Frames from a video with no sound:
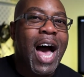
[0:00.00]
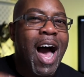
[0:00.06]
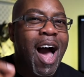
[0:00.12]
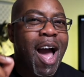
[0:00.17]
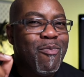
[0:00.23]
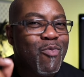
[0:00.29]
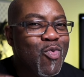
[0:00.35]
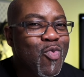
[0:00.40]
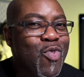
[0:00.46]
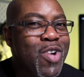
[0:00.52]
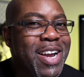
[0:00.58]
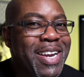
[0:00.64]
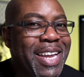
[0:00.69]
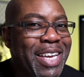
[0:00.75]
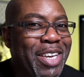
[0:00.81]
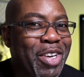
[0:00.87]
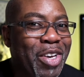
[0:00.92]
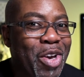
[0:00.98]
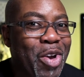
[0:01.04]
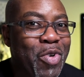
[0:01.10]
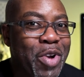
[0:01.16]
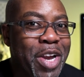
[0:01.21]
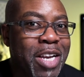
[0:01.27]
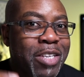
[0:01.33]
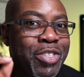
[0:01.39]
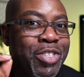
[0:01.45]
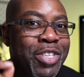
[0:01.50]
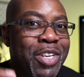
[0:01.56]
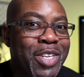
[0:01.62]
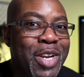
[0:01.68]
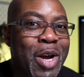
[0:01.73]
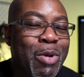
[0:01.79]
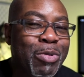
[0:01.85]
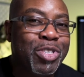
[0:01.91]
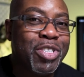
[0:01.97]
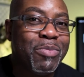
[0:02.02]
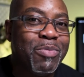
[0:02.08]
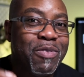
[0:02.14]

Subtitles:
I'm really curious to know some